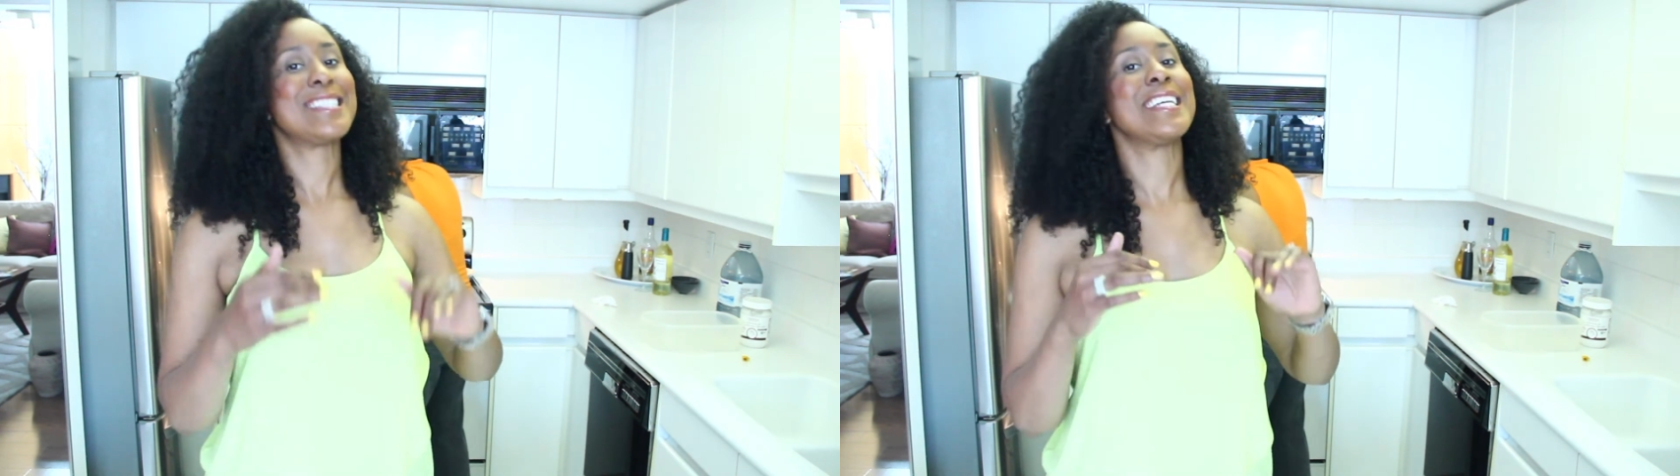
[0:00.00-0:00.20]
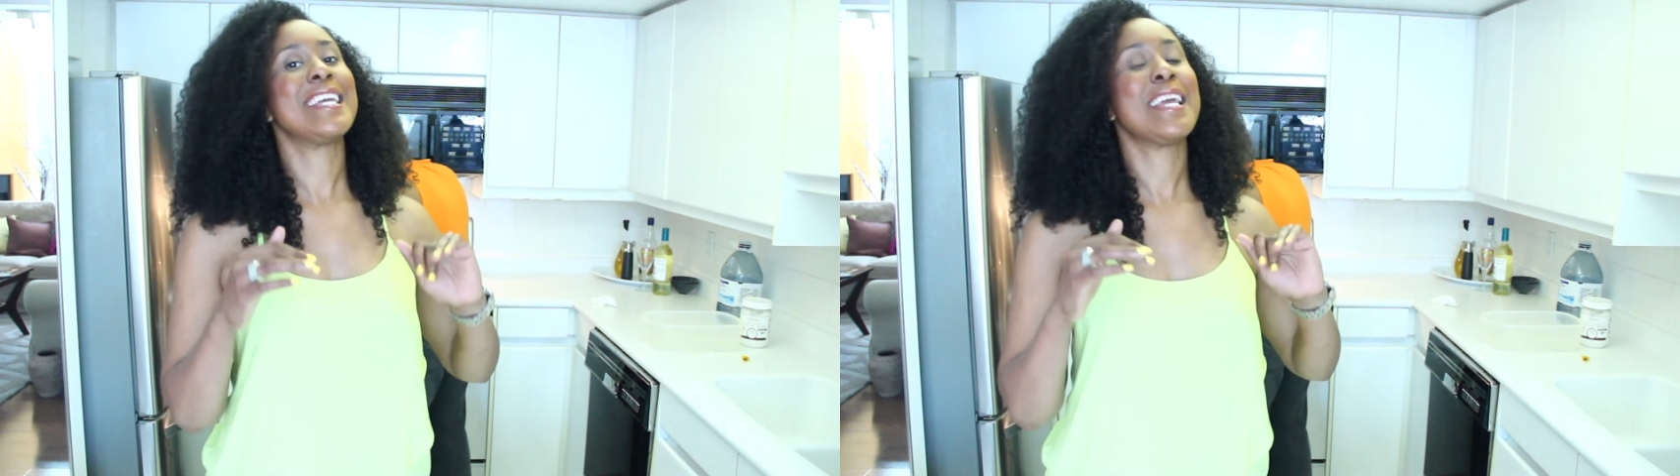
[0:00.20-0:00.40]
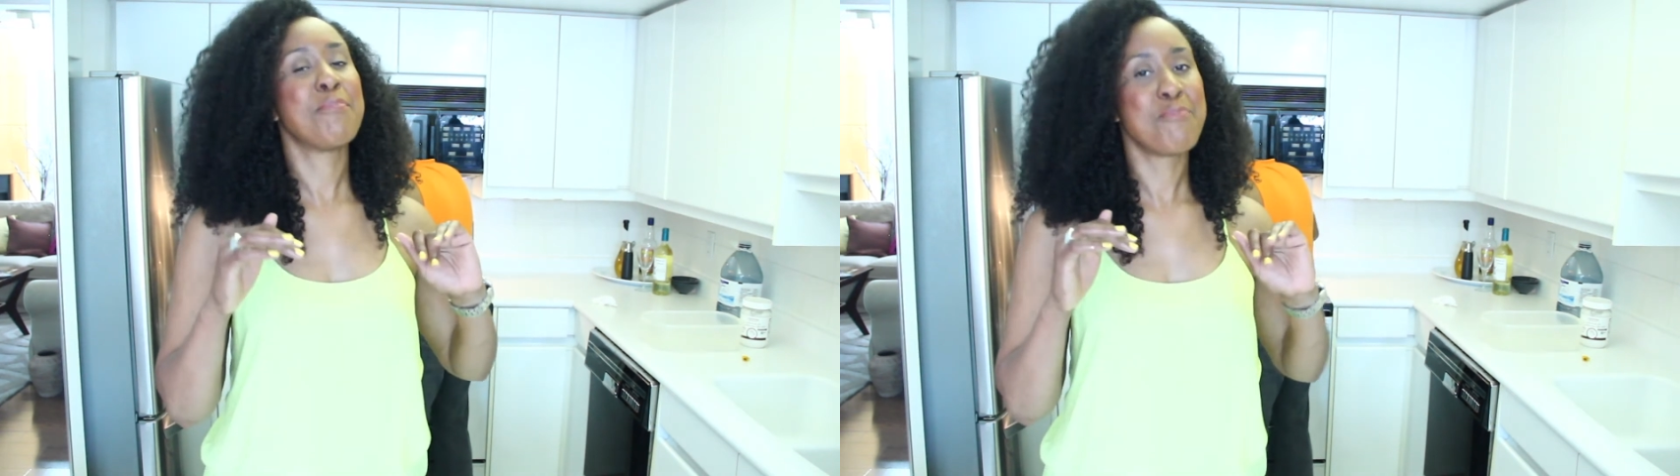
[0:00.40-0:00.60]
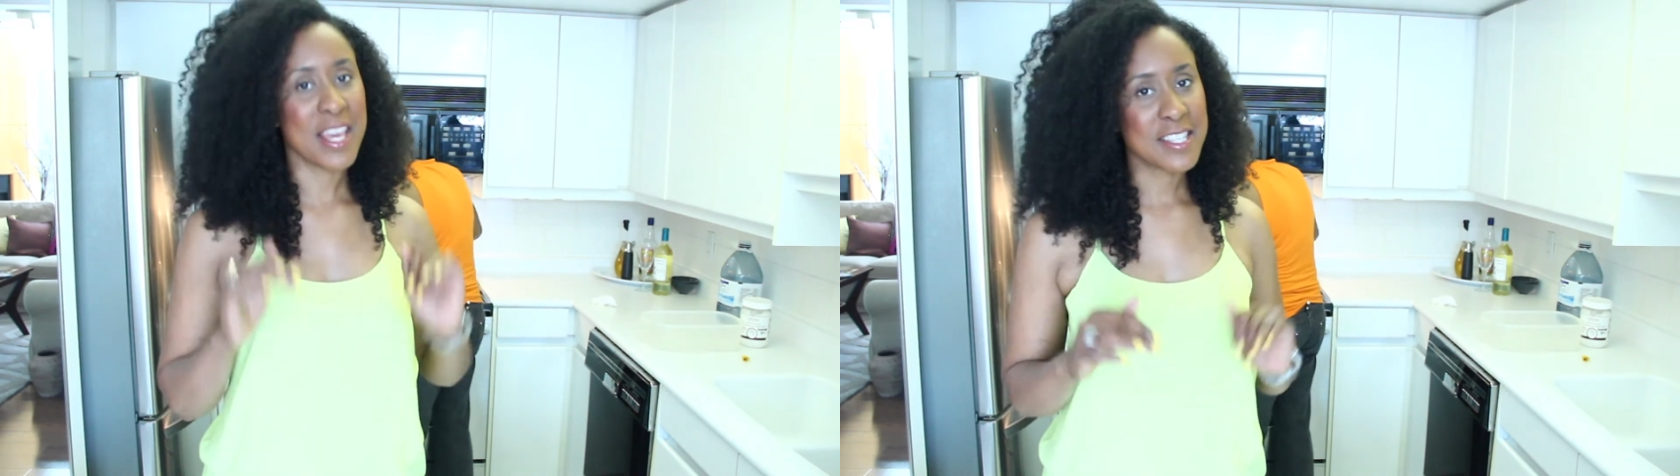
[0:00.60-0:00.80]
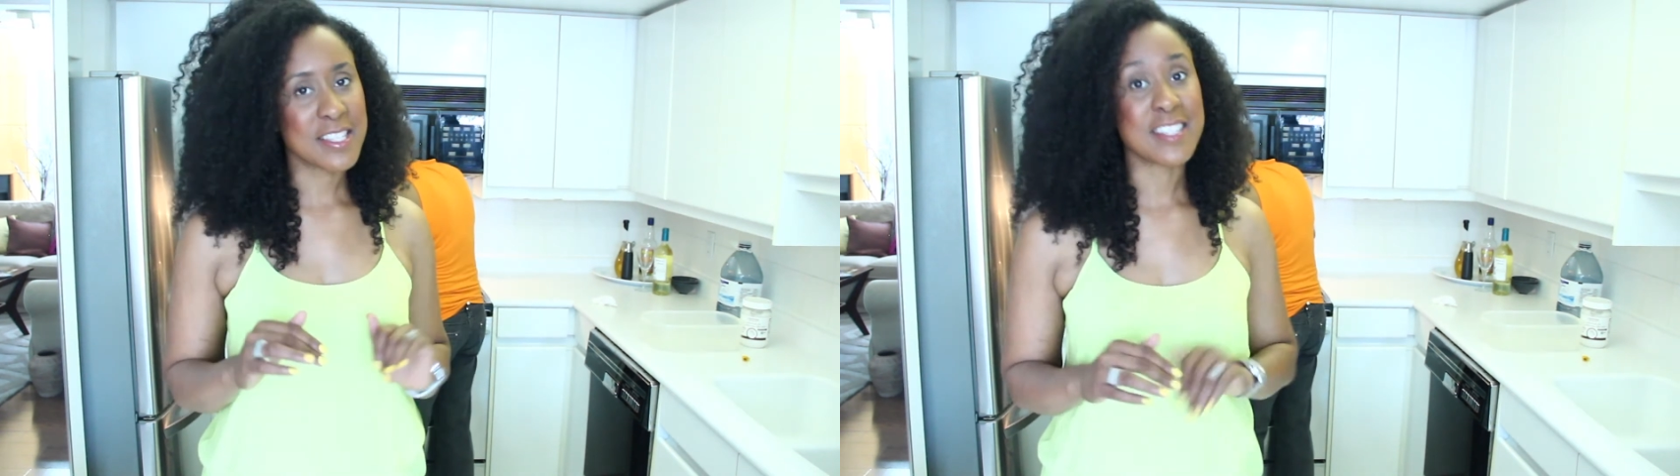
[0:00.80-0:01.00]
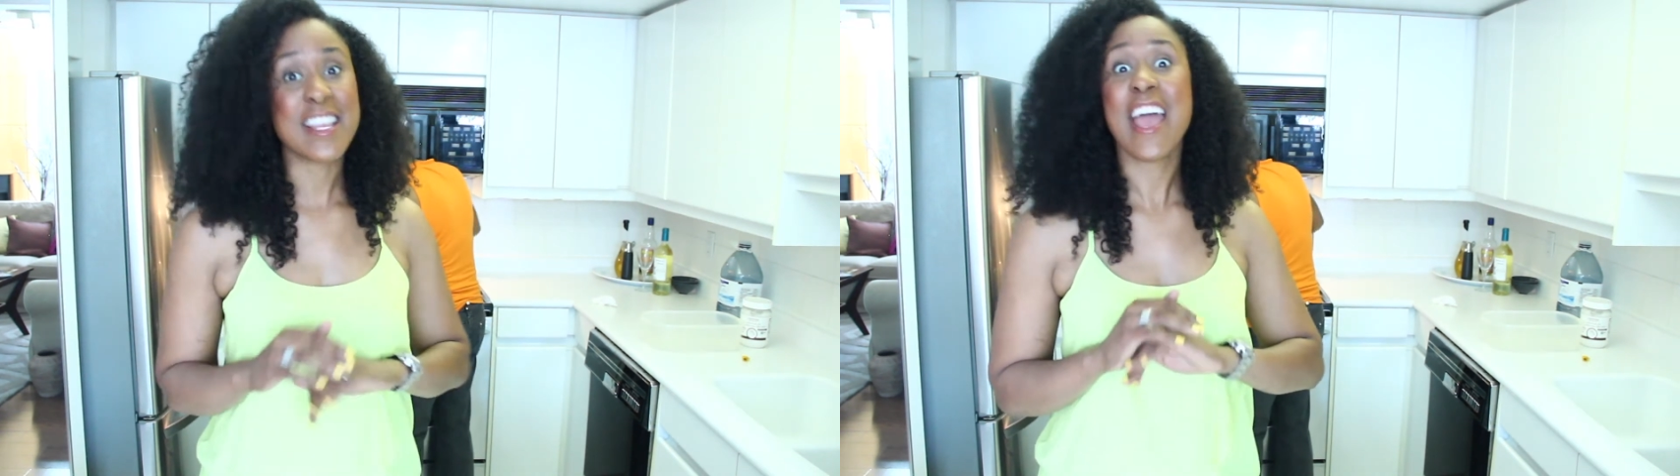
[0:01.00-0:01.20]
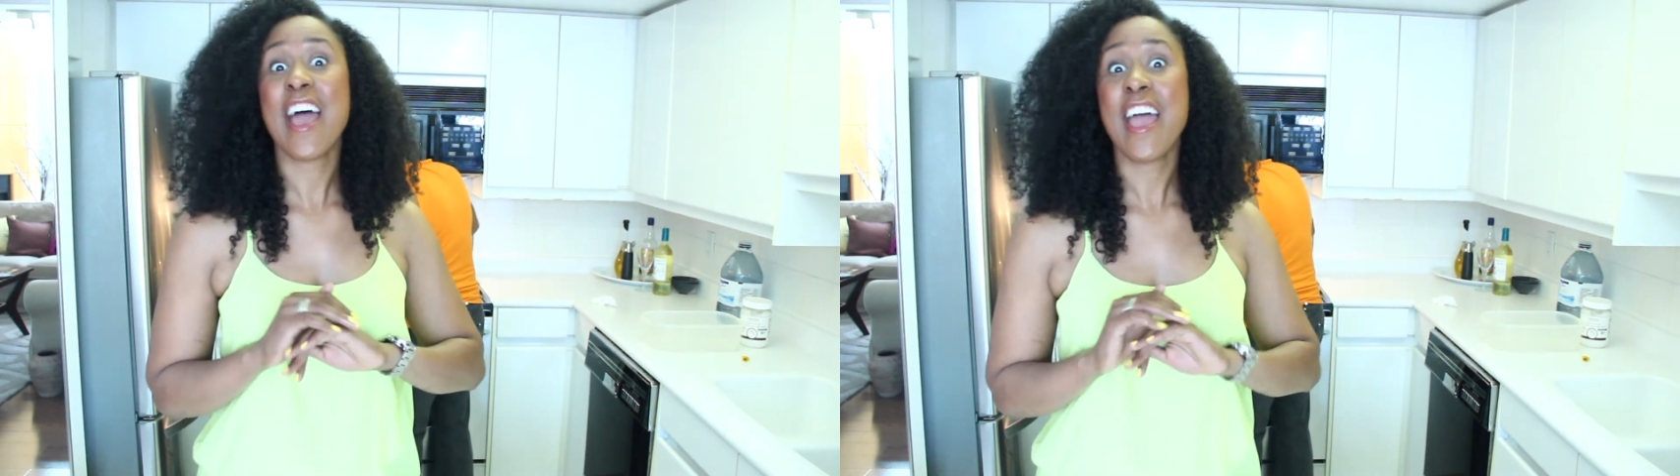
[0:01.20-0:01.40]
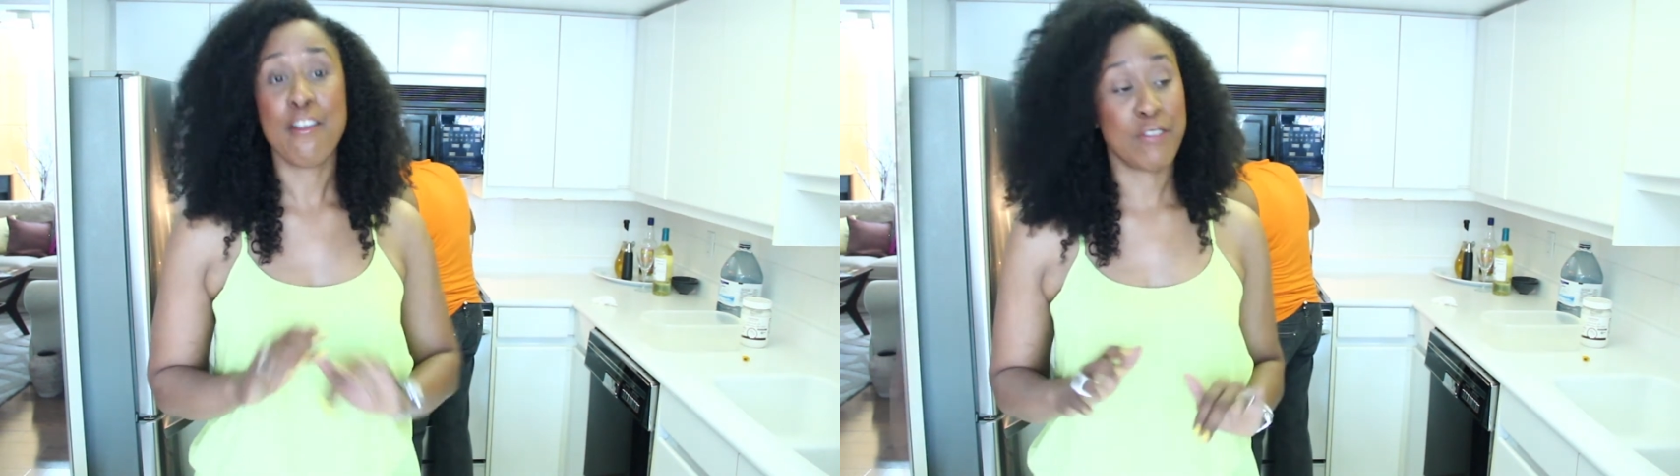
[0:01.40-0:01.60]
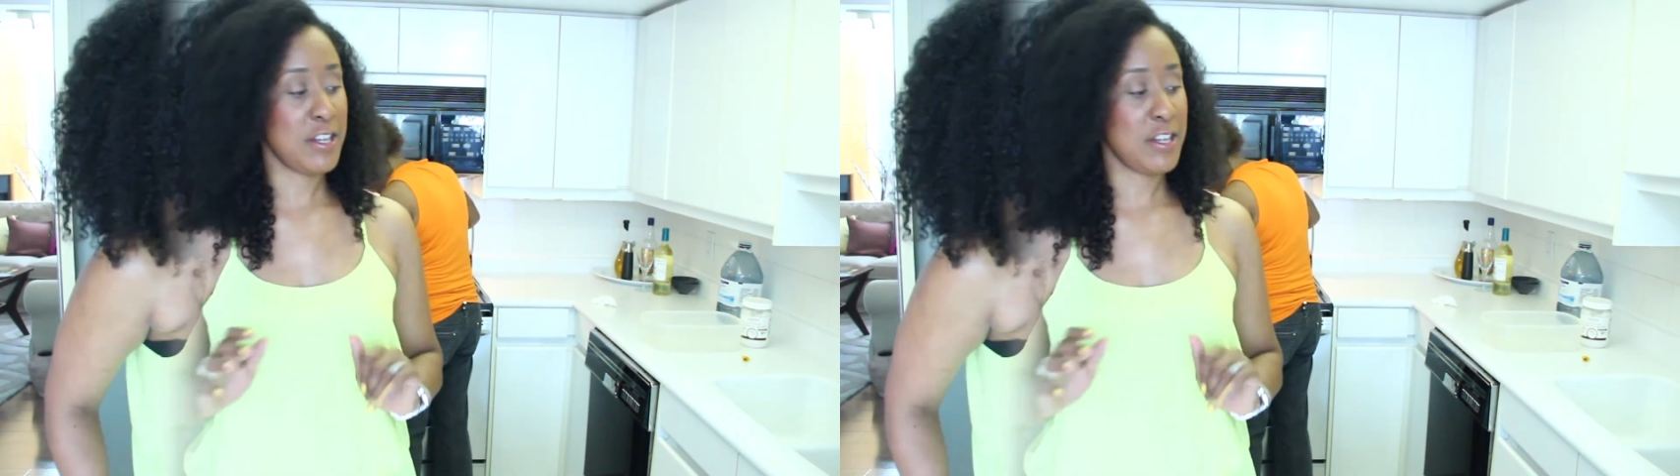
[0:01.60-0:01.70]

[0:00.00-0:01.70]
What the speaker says: she makes this every